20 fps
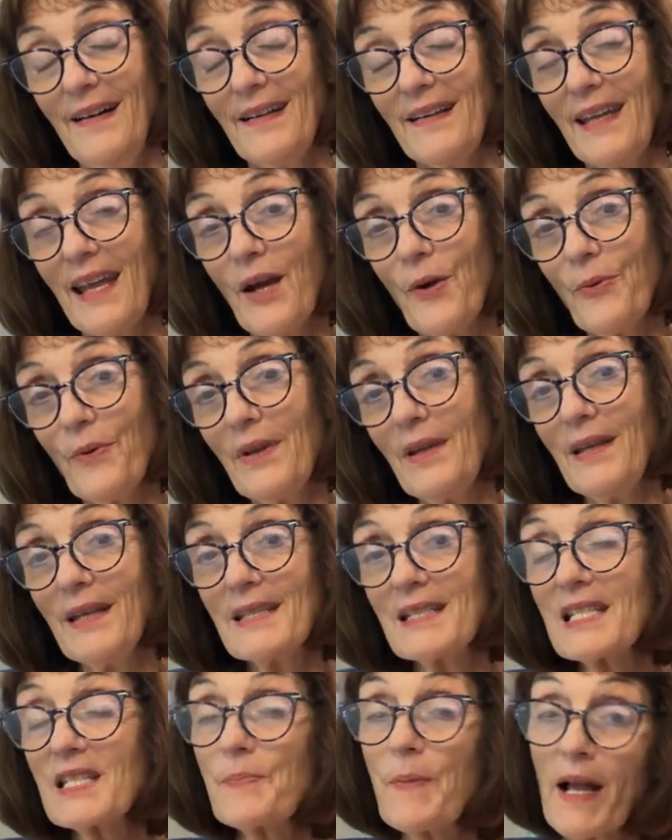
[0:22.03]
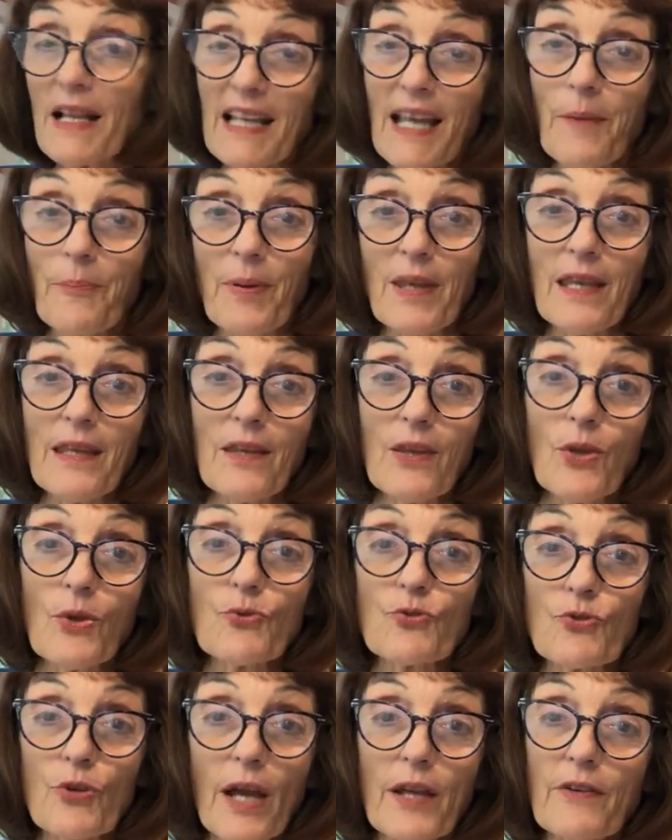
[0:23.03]
Now, in Spelling Bee,
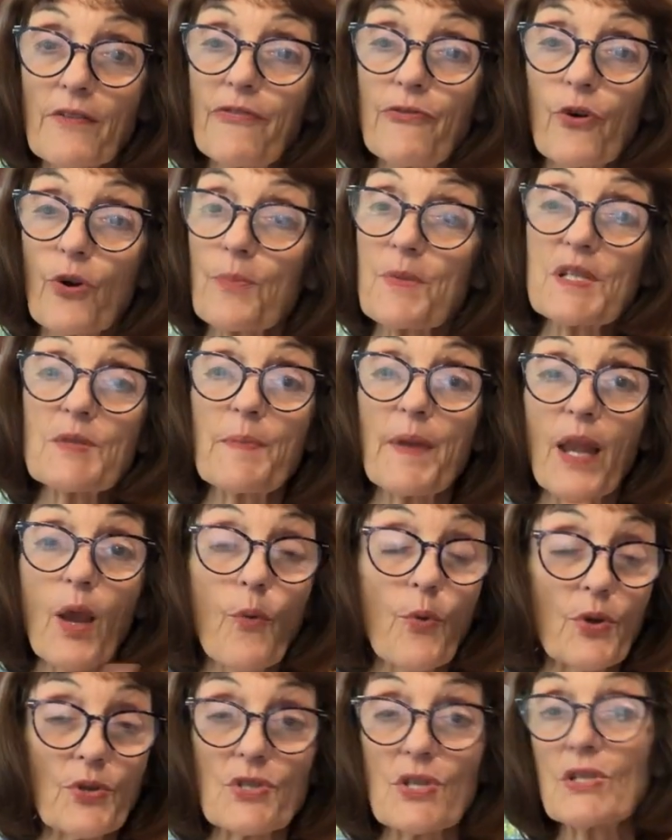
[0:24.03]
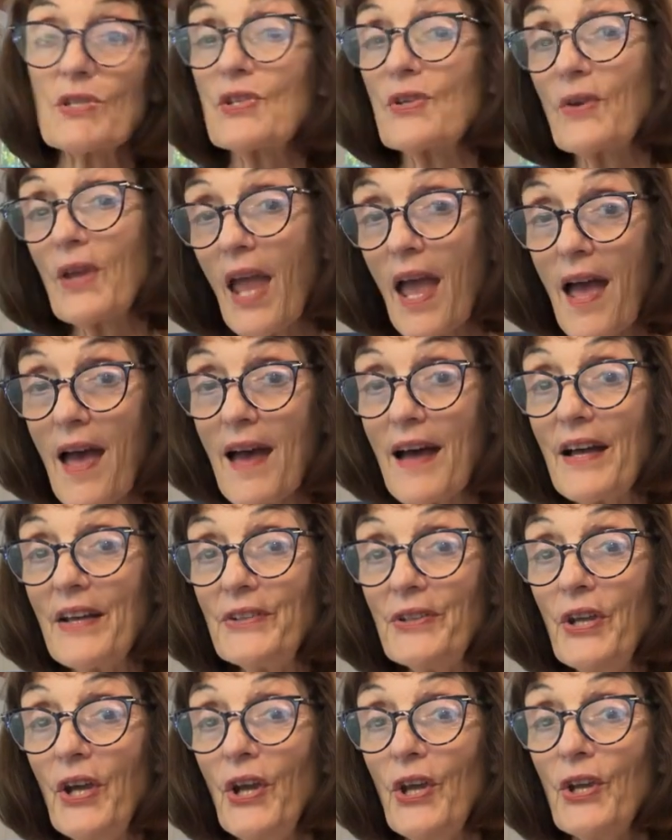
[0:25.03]
you try to form as many words as you
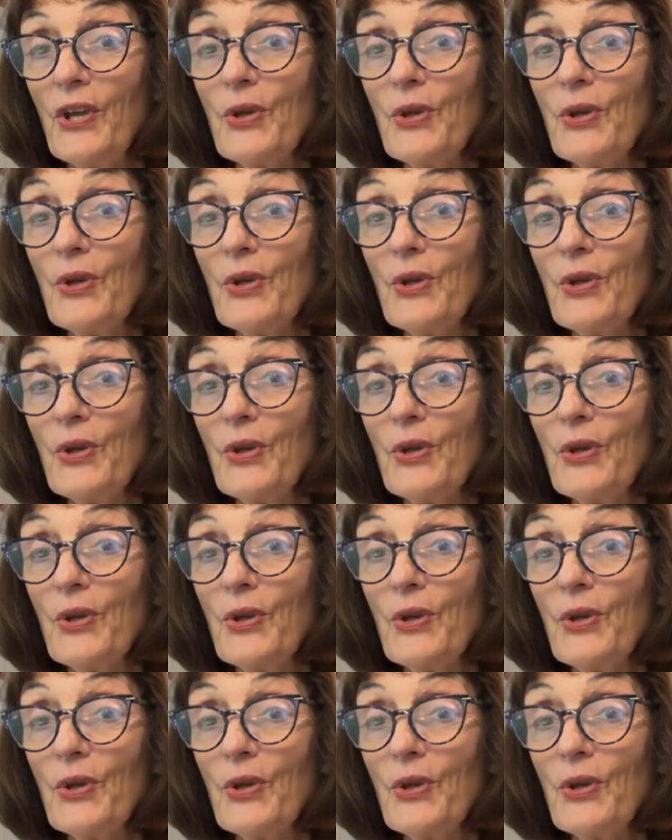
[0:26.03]
can